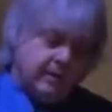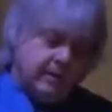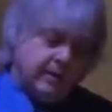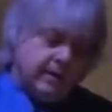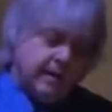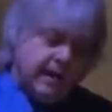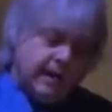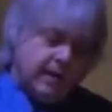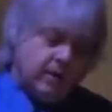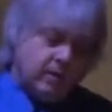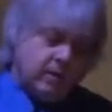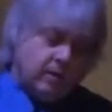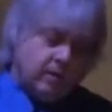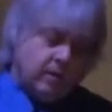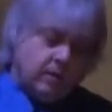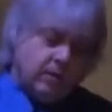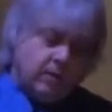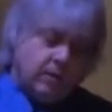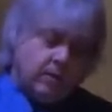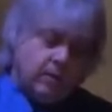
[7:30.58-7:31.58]
Now,
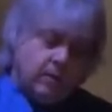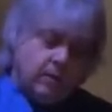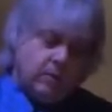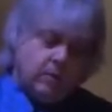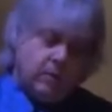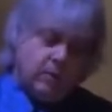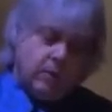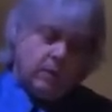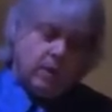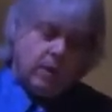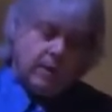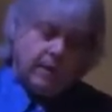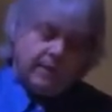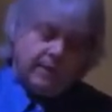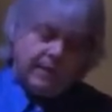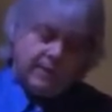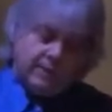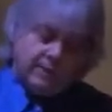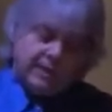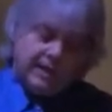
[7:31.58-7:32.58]
while
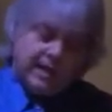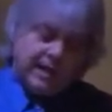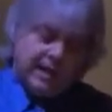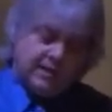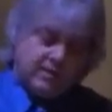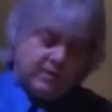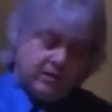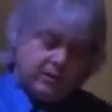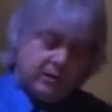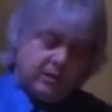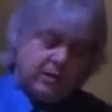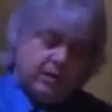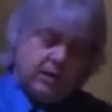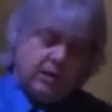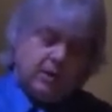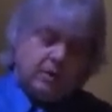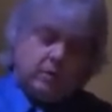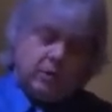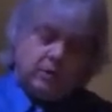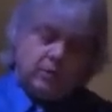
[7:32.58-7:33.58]
there's an answer,
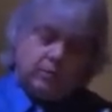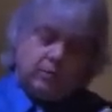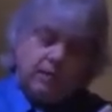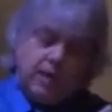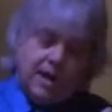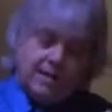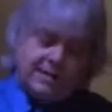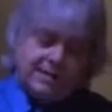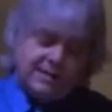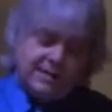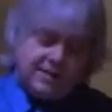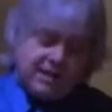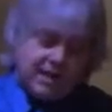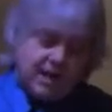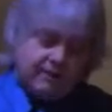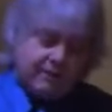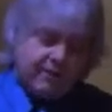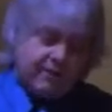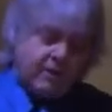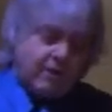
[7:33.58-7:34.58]
we will not
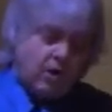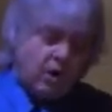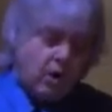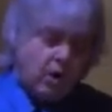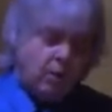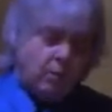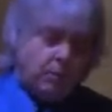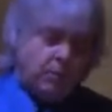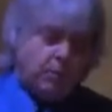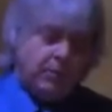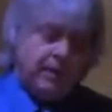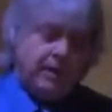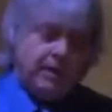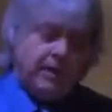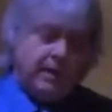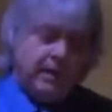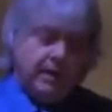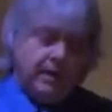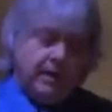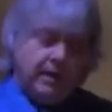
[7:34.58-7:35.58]
discover the hope
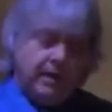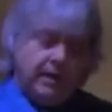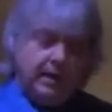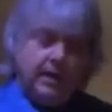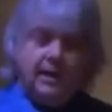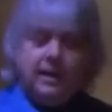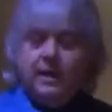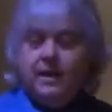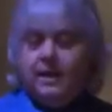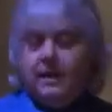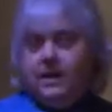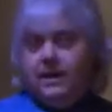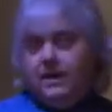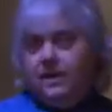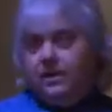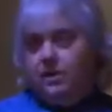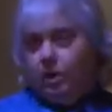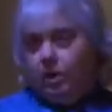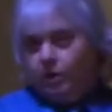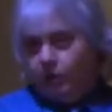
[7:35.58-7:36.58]
we
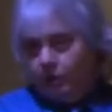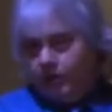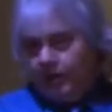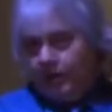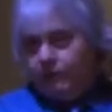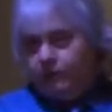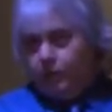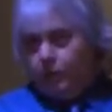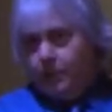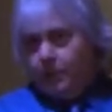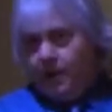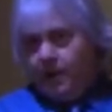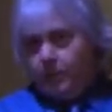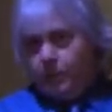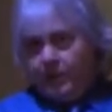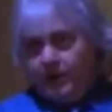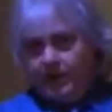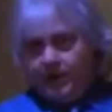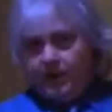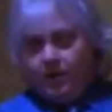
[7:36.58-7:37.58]
are looking for by
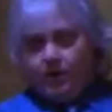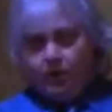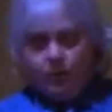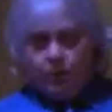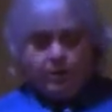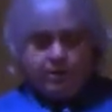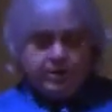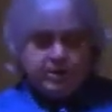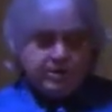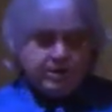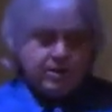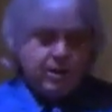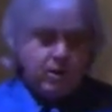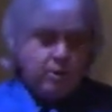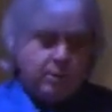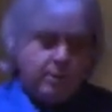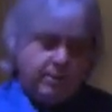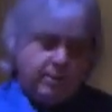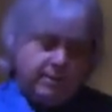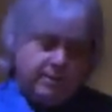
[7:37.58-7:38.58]
reading our
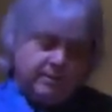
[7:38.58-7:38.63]
horoscope.